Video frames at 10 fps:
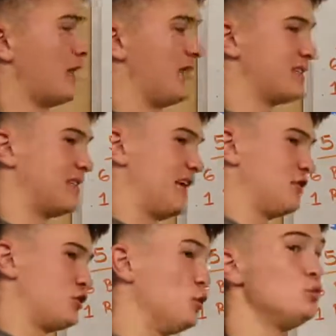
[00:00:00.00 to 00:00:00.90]
this
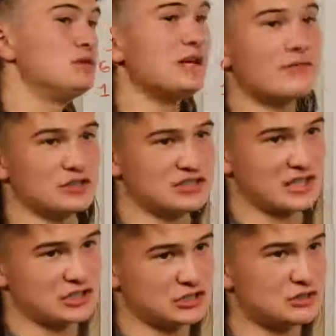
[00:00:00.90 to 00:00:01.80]
in 2 different
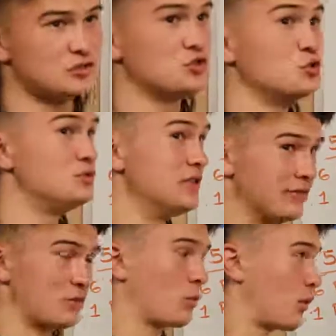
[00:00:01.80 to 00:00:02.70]
sessions, 2 different